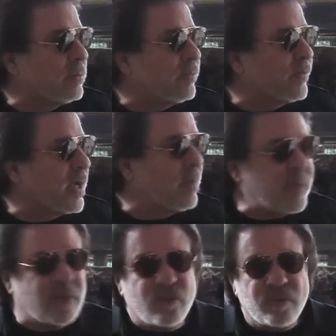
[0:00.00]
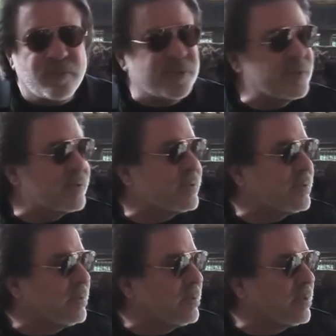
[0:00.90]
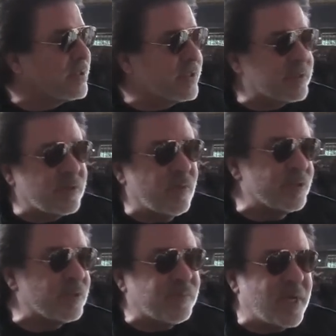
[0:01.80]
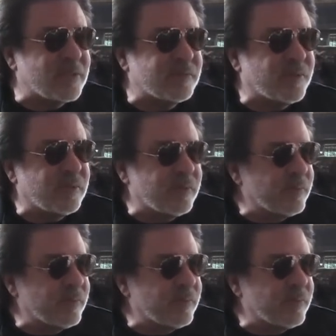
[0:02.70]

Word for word: Forget about doing business because it's almost impossible.